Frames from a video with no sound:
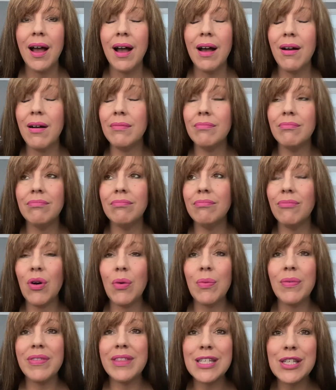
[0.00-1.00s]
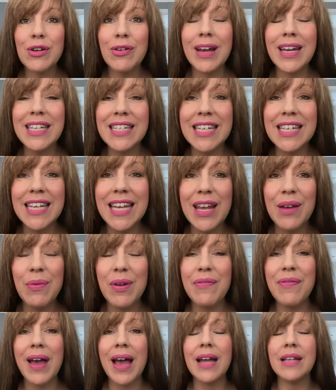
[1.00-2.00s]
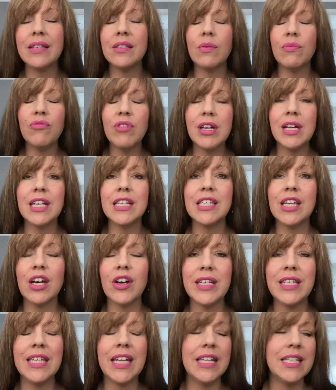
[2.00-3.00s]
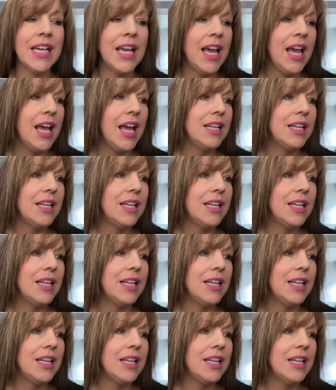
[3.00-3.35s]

Um, what with this crazy year we've had, so I'm really excited